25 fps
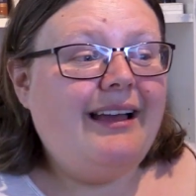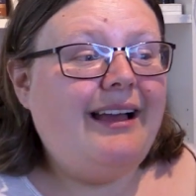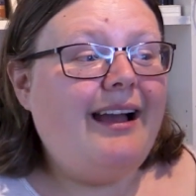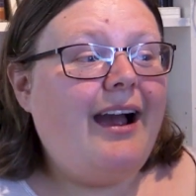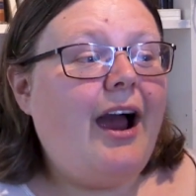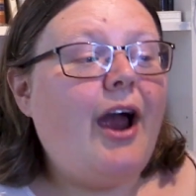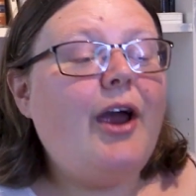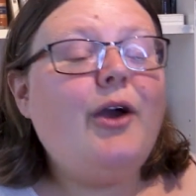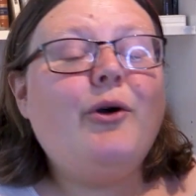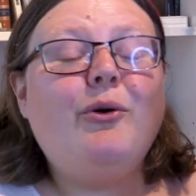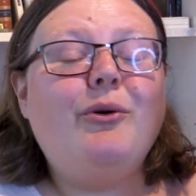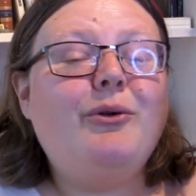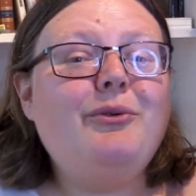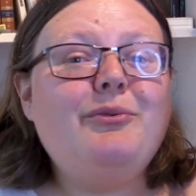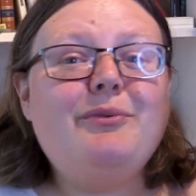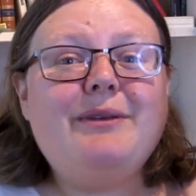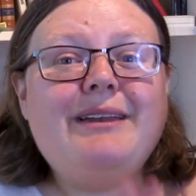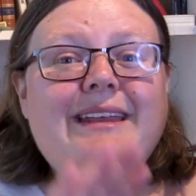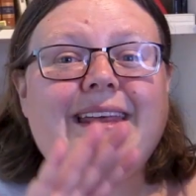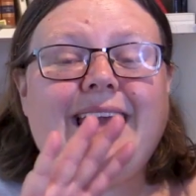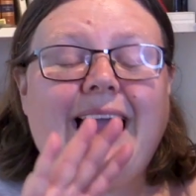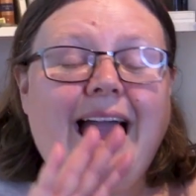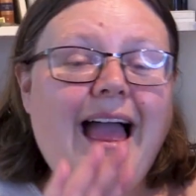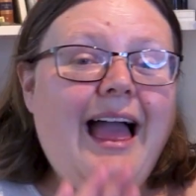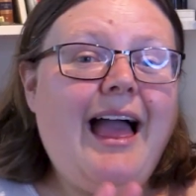I
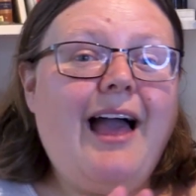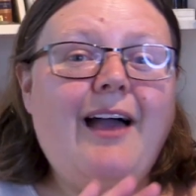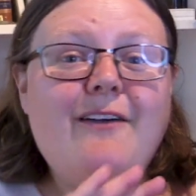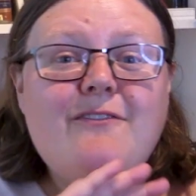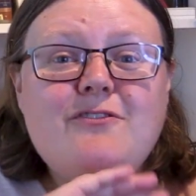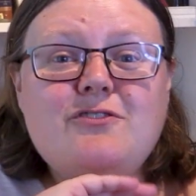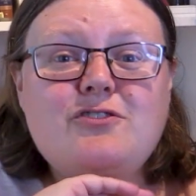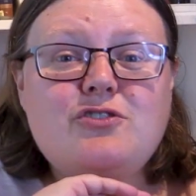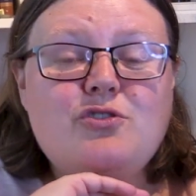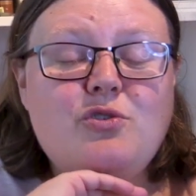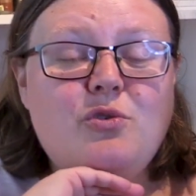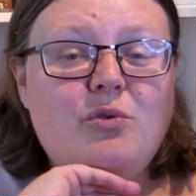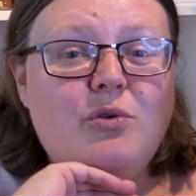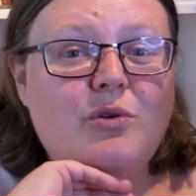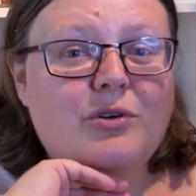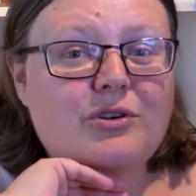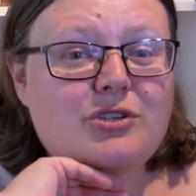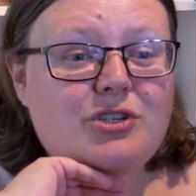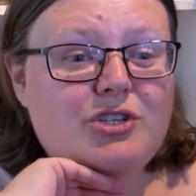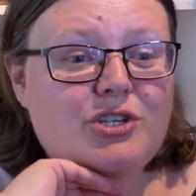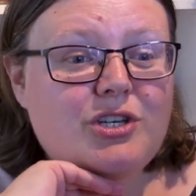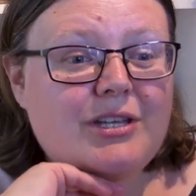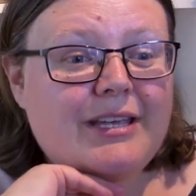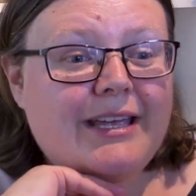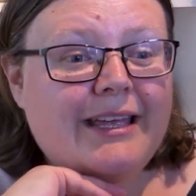already have
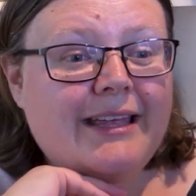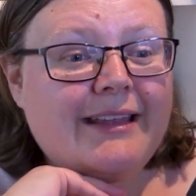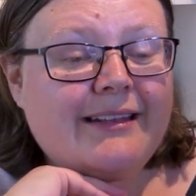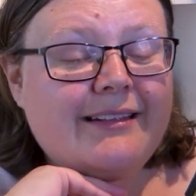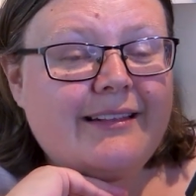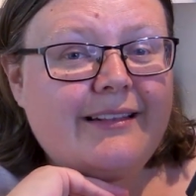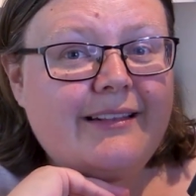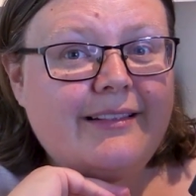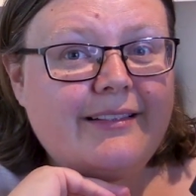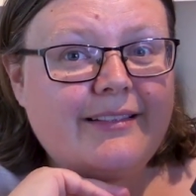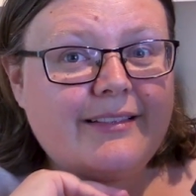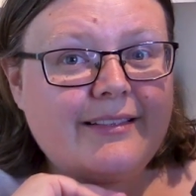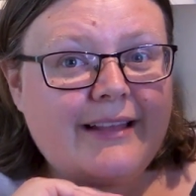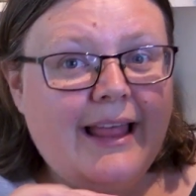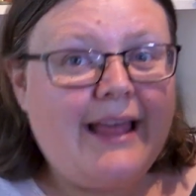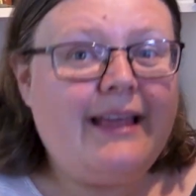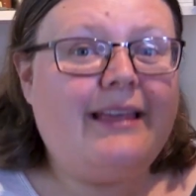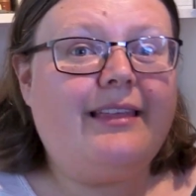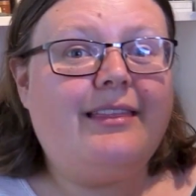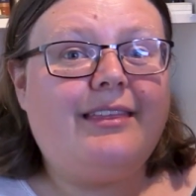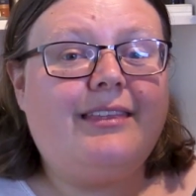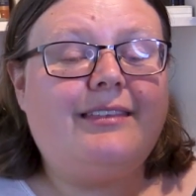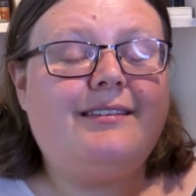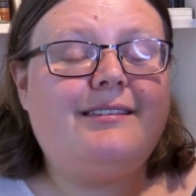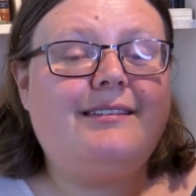talked in
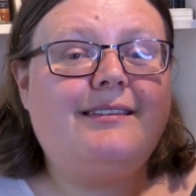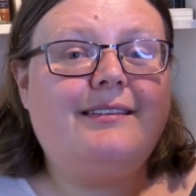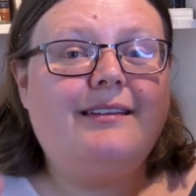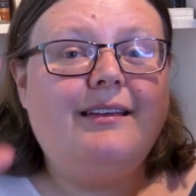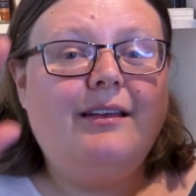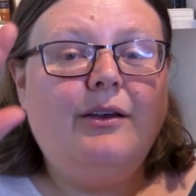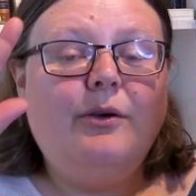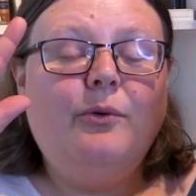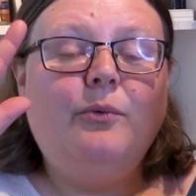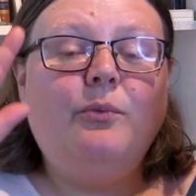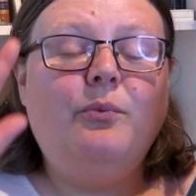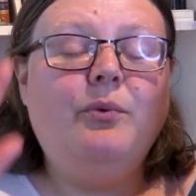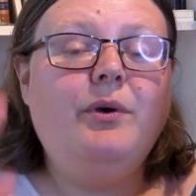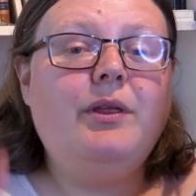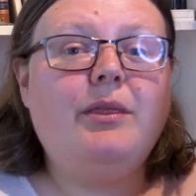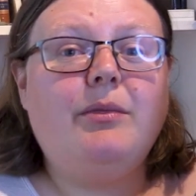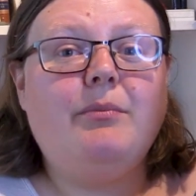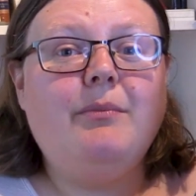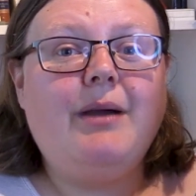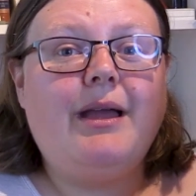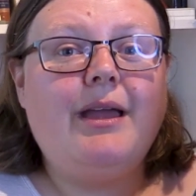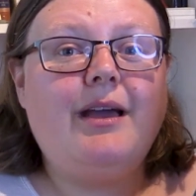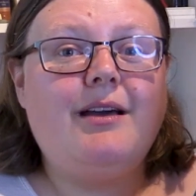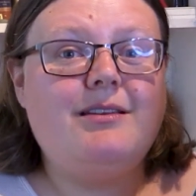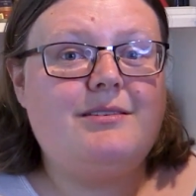lengths with
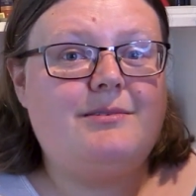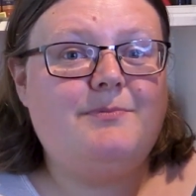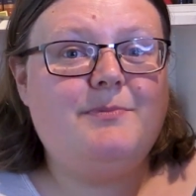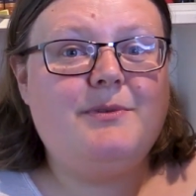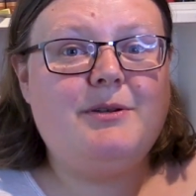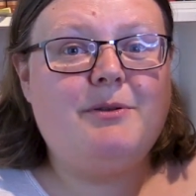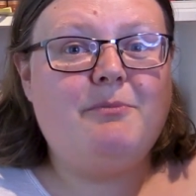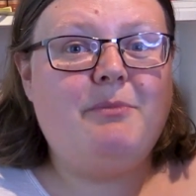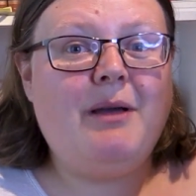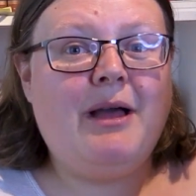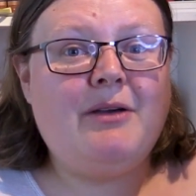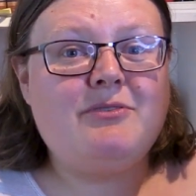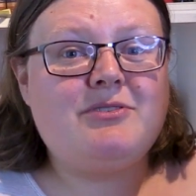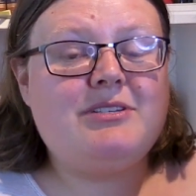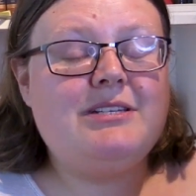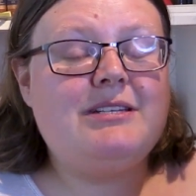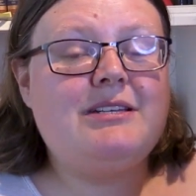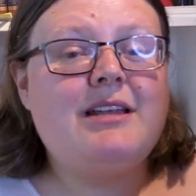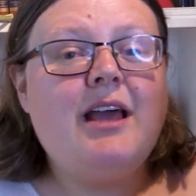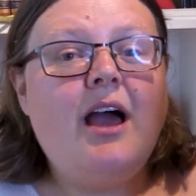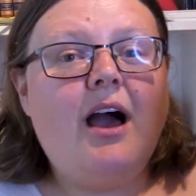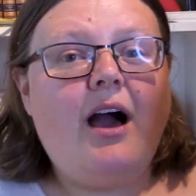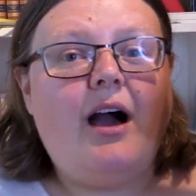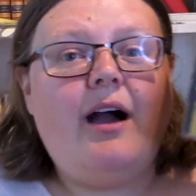my husband about it.